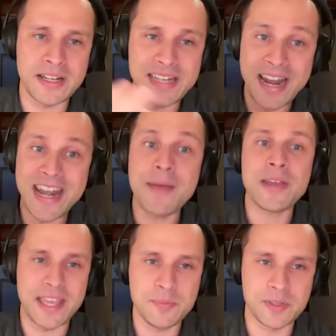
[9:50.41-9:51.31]
a
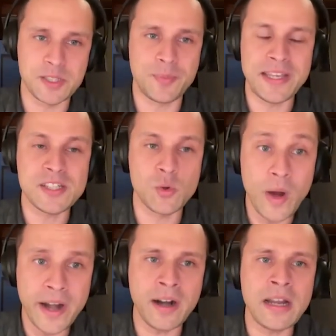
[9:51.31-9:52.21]
dynamic input space
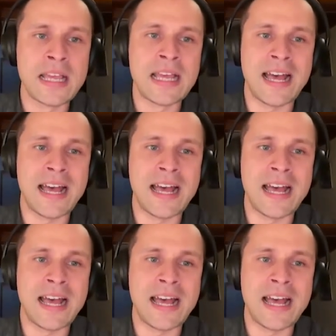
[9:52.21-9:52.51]
where